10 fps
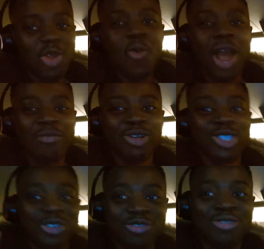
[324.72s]
Why I'm on
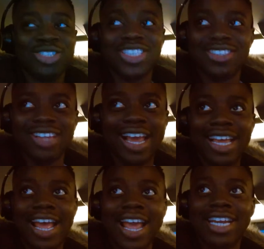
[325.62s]
stuff, of course. I can
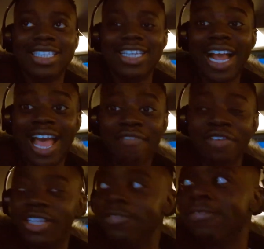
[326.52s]
get that energy, that
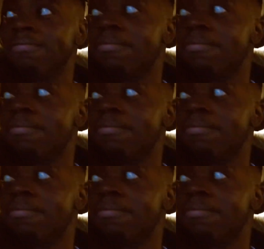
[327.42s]
caffeine.